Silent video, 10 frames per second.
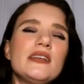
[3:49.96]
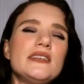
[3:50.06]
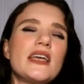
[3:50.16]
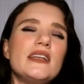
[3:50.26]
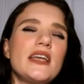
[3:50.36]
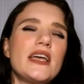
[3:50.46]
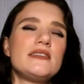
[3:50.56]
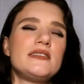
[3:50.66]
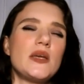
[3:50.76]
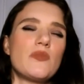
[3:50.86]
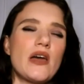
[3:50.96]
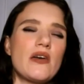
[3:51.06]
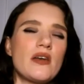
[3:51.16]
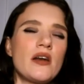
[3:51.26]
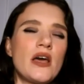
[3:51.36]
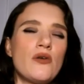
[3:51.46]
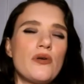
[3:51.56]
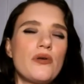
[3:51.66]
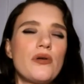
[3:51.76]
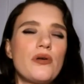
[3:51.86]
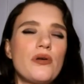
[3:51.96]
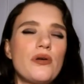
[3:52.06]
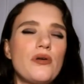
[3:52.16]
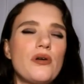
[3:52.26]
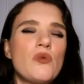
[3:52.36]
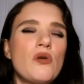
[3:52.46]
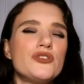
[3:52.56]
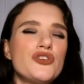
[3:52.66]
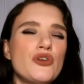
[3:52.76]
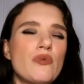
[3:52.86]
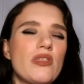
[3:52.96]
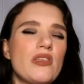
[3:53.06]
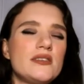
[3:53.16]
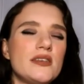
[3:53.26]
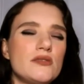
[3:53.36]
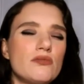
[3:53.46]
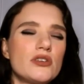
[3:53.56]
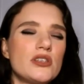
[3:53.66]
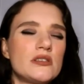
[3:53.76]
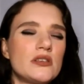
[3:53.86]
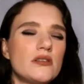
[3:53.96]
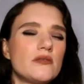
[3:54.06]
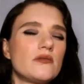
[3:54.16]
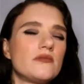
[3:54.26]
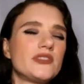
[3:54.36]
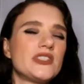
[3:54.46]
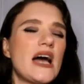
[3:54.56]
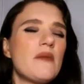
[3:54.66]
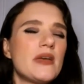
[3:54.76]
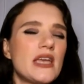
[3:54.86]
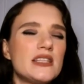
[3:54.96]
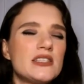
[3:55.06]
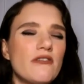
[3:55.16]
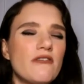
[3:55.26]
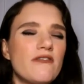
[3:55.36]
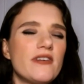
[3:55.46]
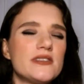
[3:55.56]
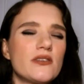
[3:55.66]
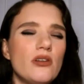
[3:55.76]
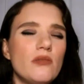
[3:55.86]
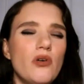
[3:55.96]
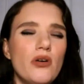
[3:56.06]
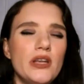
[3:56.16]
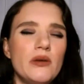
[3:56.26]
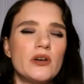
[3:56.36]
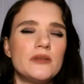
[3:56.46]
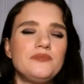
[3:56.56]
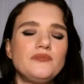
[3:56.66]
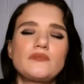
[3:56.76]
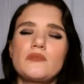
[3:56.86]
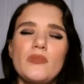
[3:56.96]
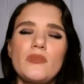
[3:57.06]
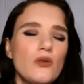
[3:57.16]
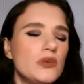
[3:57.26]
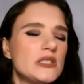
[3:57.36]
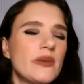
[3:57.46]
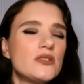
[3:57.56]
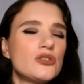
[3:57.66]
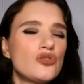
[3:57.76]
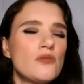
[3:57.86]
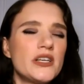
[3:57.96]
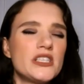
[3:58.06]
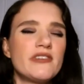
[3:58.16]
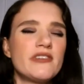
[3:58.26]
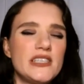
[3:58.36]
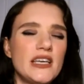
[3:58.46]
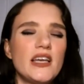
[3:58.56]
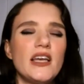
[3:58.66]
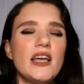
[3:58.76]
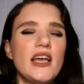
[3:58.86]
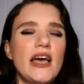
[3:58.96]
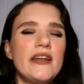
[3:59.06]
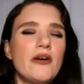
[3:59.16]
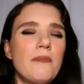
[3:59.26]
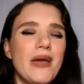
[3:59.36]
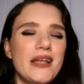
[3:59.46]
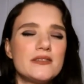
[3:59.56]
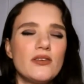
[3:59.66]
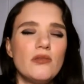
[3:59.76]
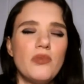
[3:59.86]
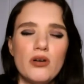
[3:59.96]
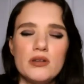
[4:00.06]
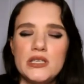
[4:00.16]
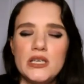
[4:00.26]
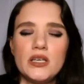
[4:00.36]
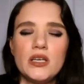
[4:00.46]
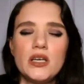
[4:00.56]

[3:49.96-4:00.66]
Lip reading: Take a nice deep breath in and out. And what we're doing with this is we're just tapping into our physical body. We spend so much of our day in our mental body,